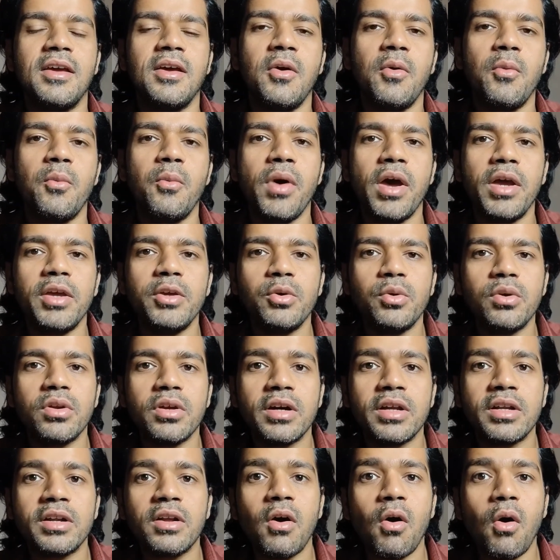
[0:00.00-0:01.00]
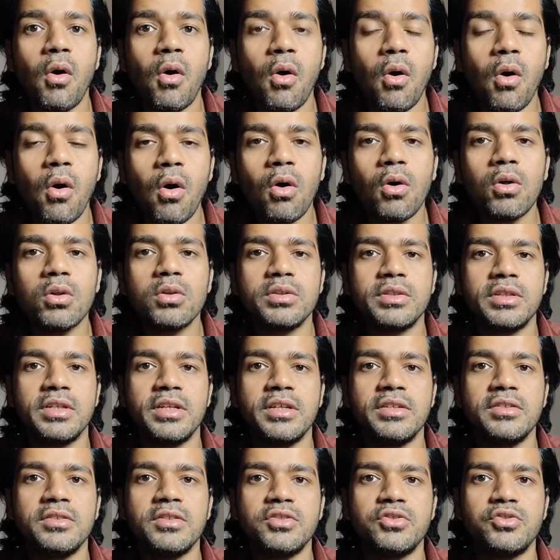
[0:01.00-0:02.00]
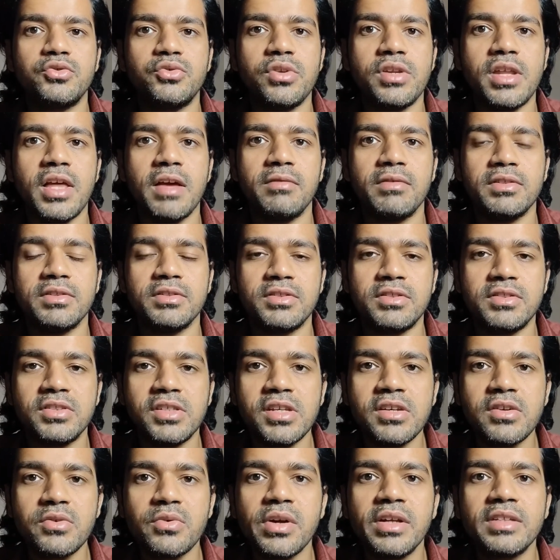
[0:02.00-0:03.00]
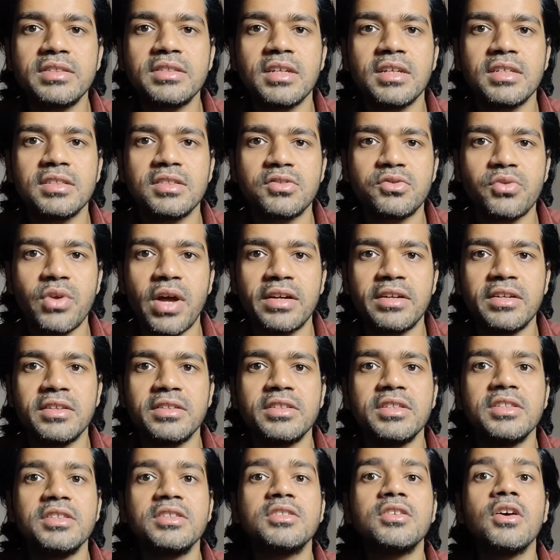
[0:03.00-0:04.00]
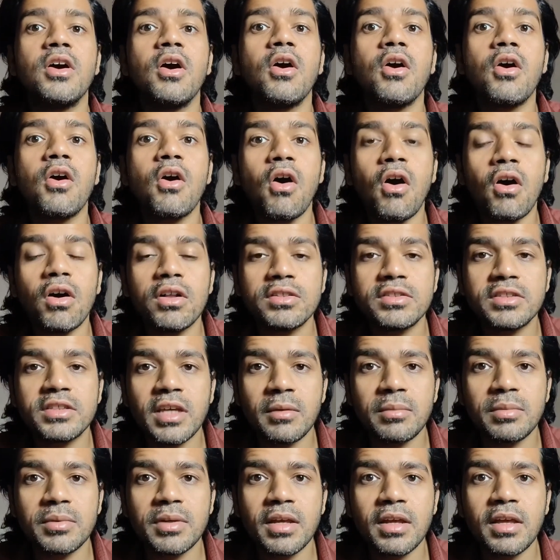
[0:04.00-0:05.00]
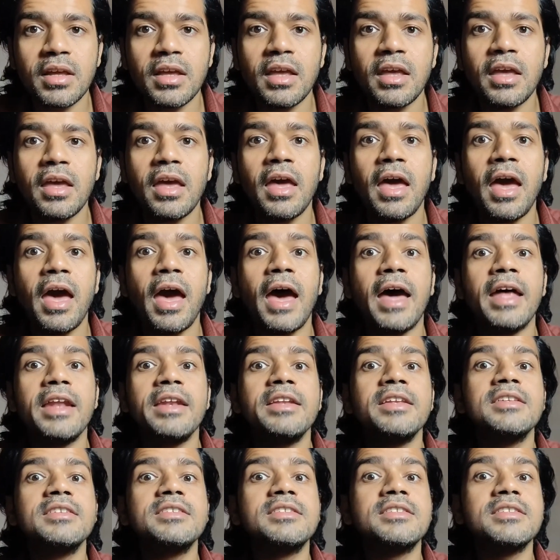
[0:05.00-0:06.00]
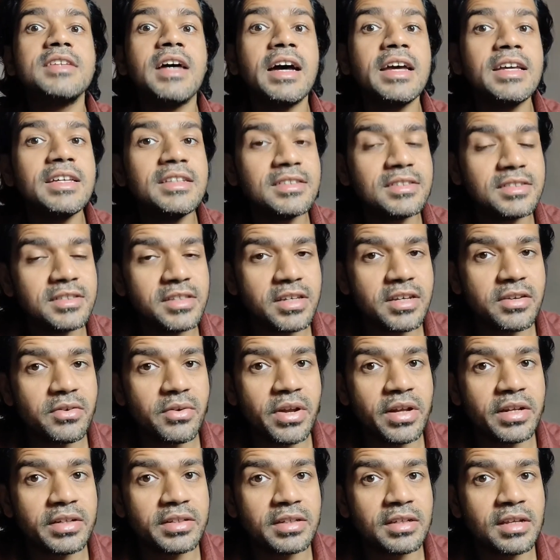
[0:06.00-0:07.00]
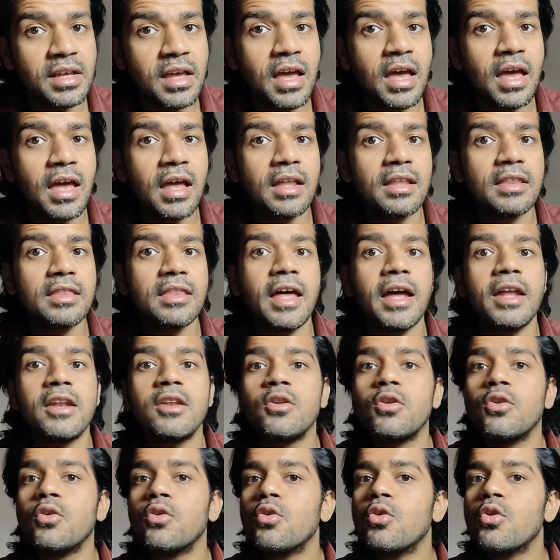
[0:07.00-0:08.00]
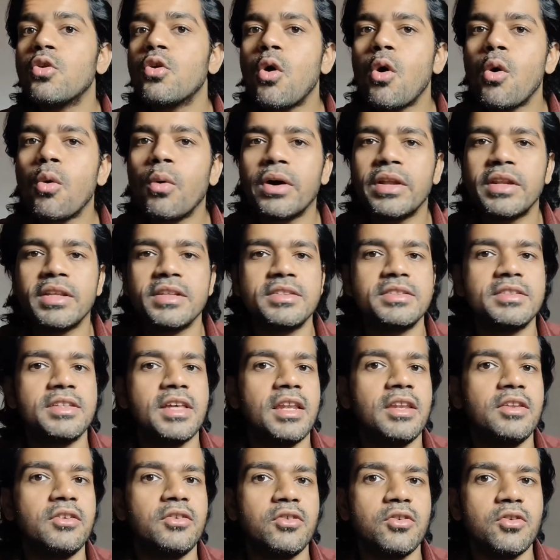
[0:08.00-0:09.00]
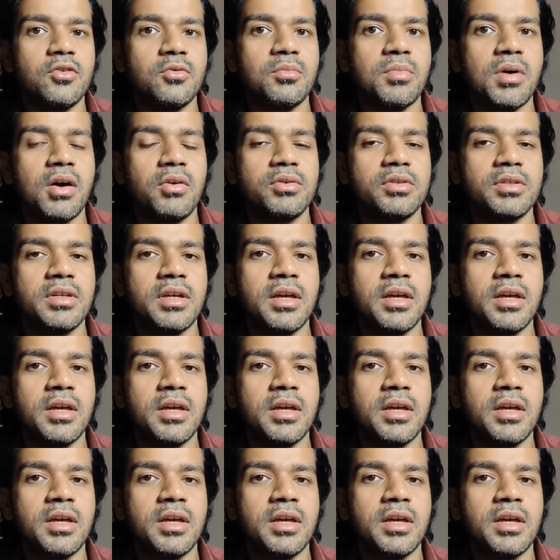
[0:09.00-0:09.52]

where you learn all the industry level secrets, strategies, concepts and design secrets that no one is telling you about.